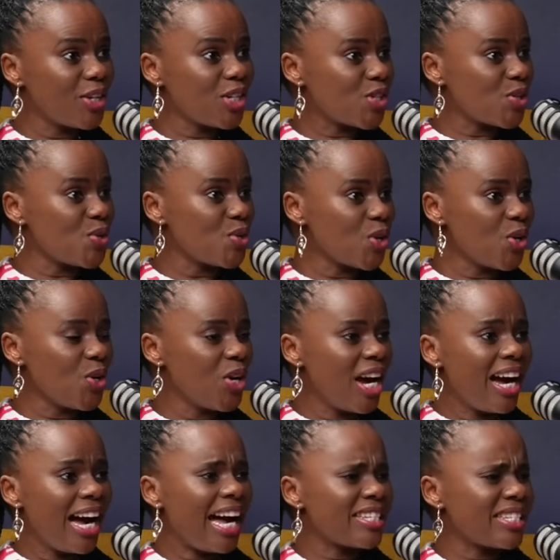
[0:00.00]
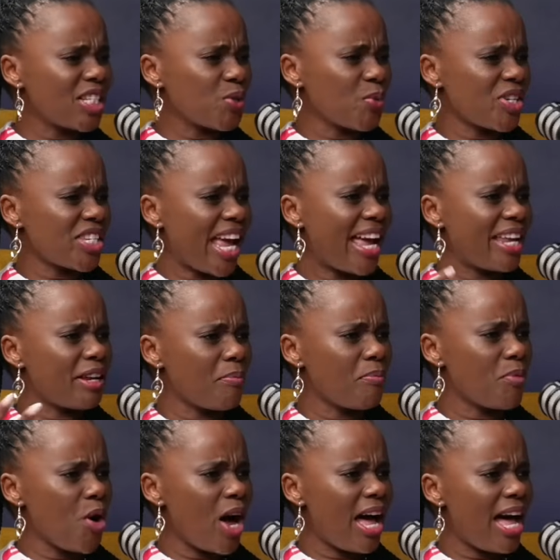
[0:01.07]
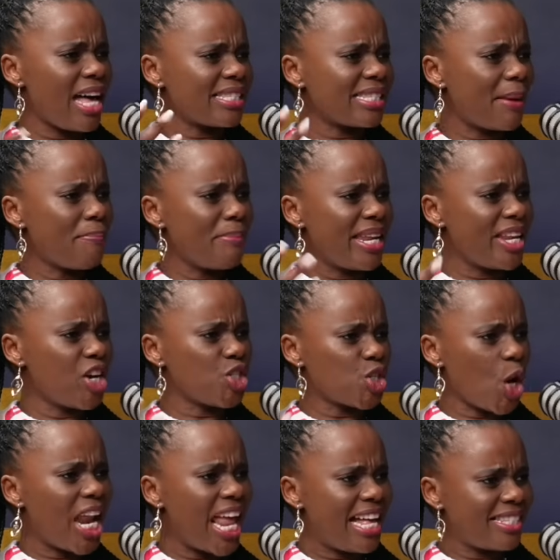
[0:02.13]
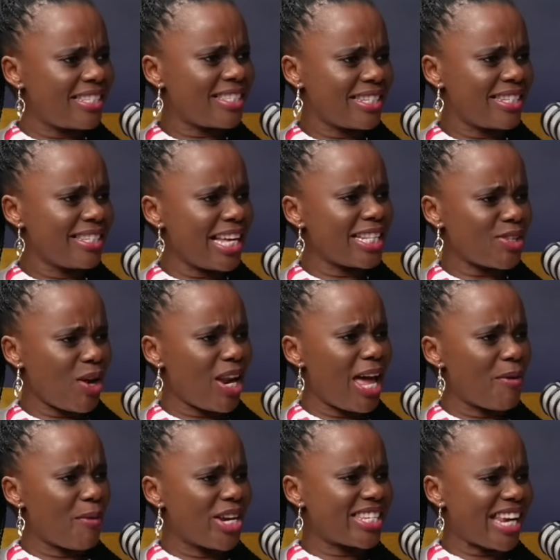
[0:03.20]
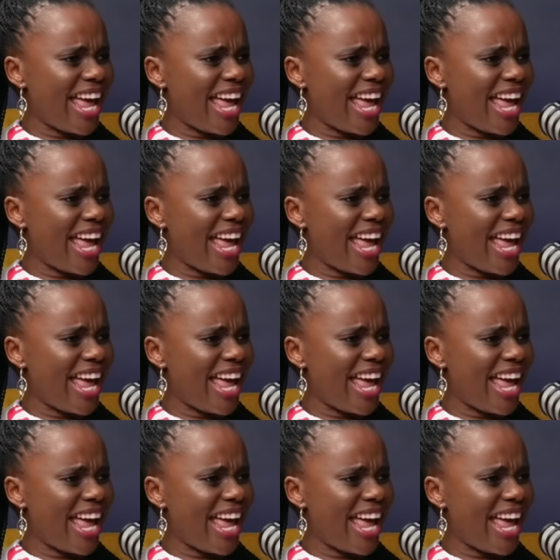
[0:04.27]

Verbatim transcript: you know love i just wish i had more uh, some million dollars you that's know. all i wish i